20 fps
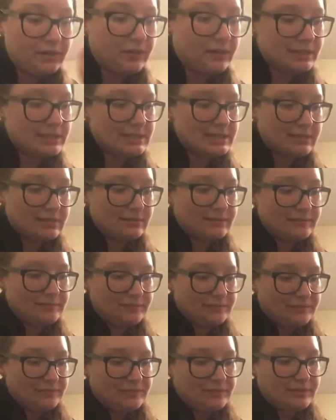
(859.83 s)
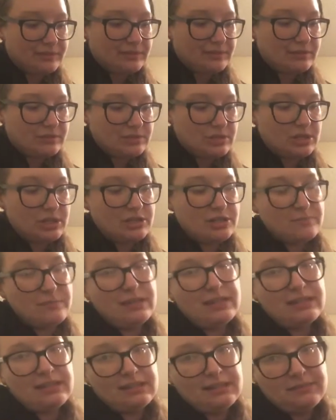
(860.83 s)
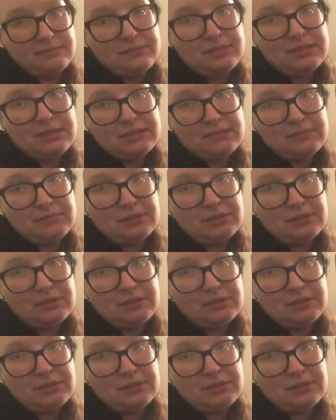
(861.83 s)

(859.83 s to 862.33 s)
also, charge your pendulums.